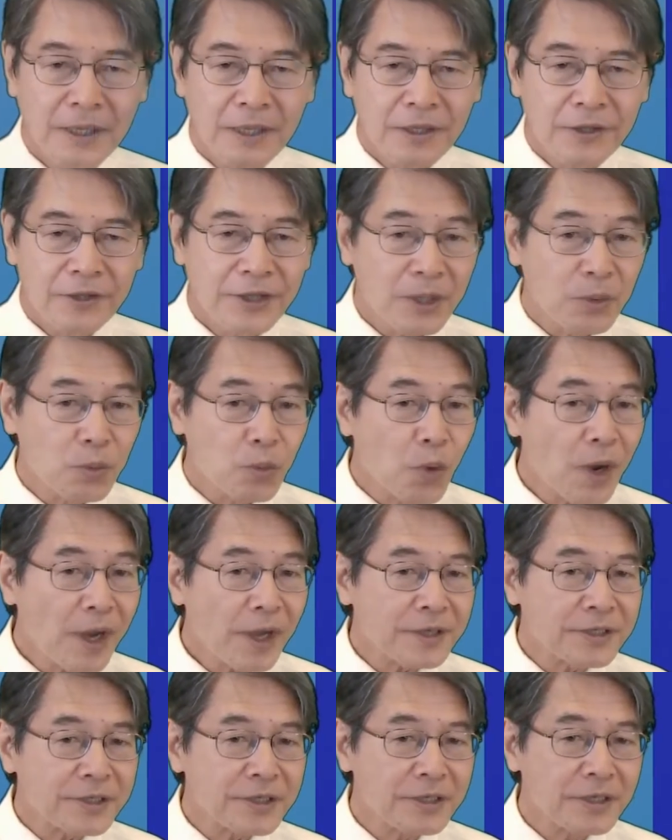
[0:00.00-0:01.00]
Then
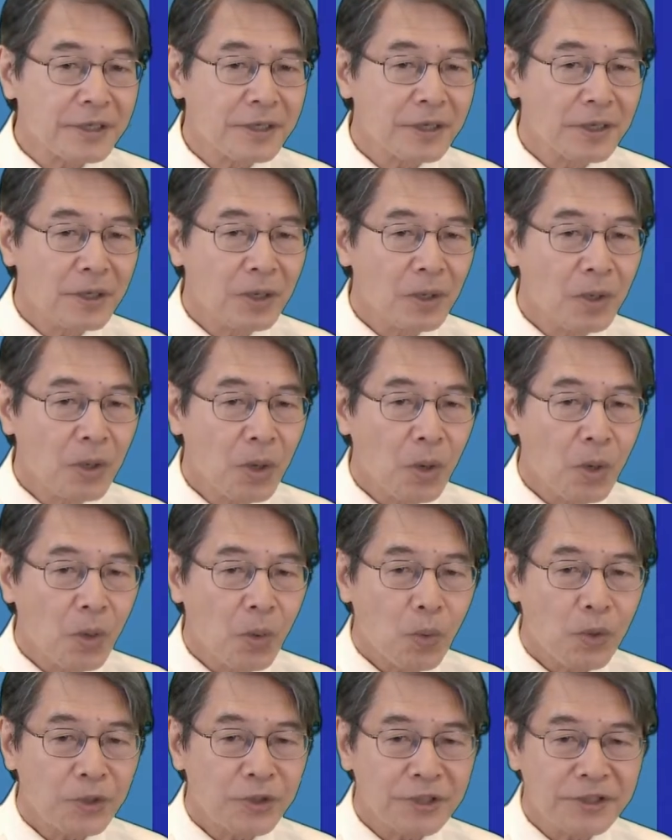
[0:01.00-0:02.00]
what
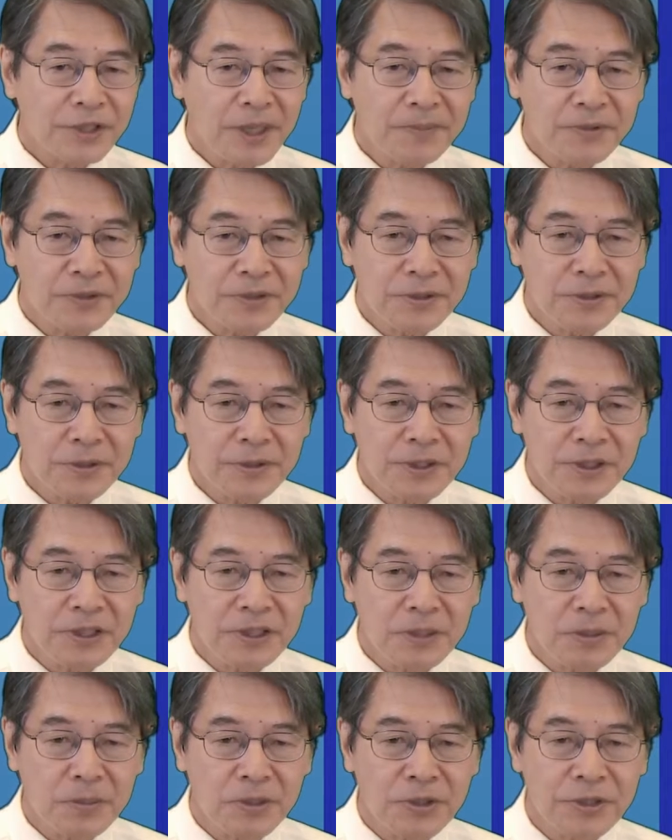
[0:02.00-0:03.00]
was the temperature
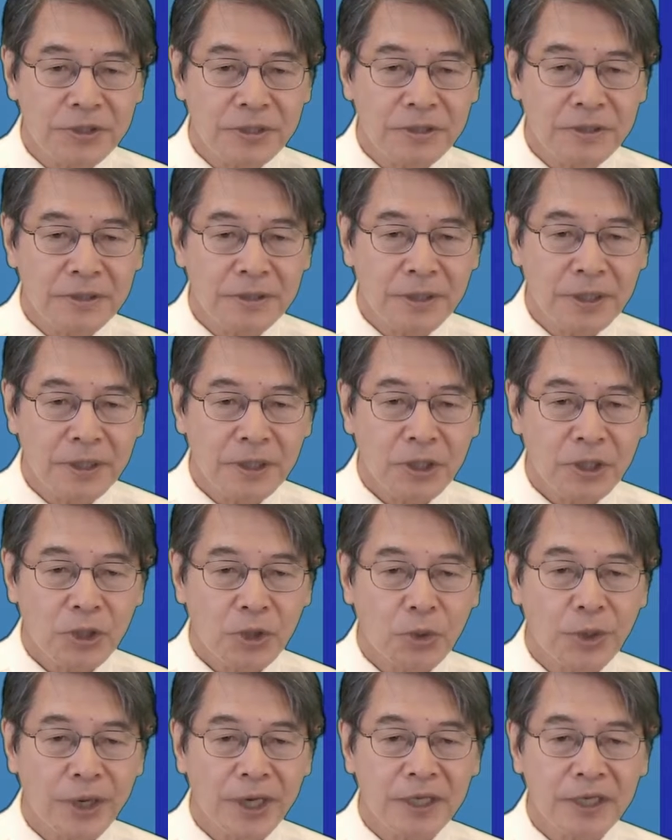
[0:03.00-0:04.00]
distribution
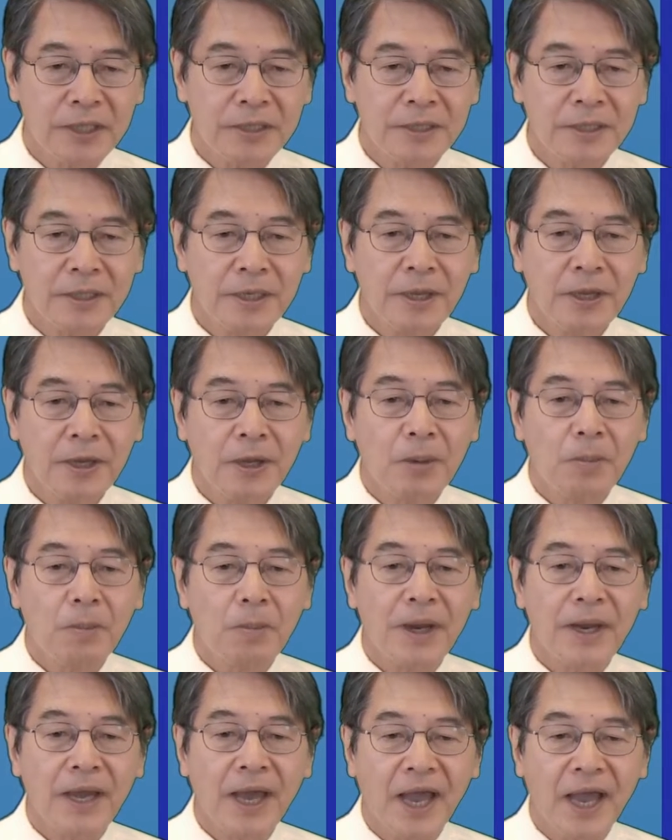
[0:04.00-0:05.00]
created
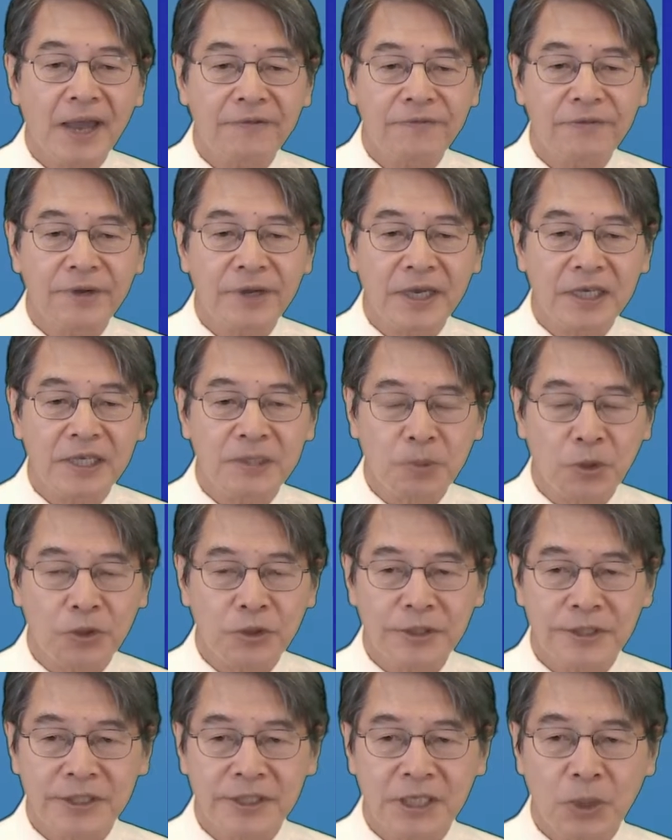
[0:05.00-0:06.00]
by the HIFU
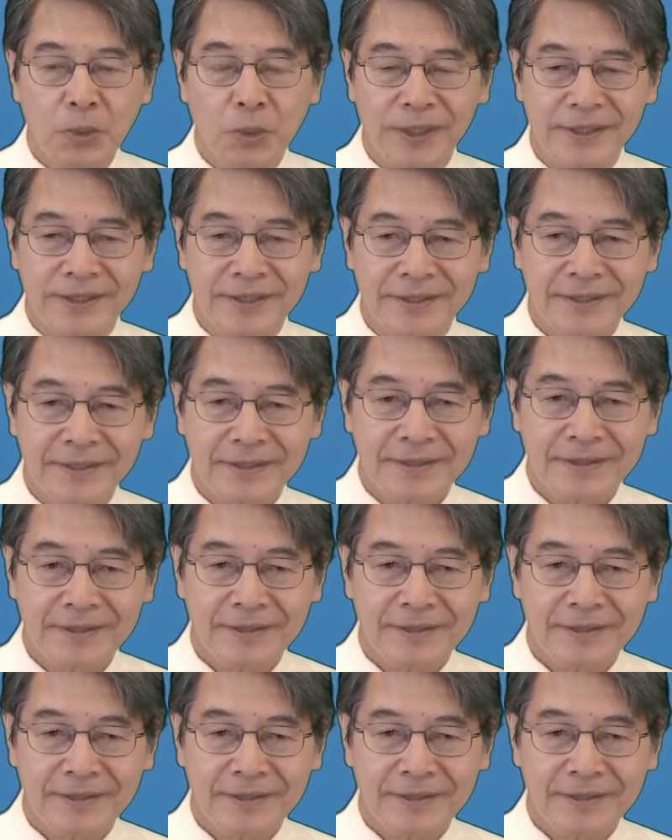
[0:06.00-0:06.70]
exposure sequence?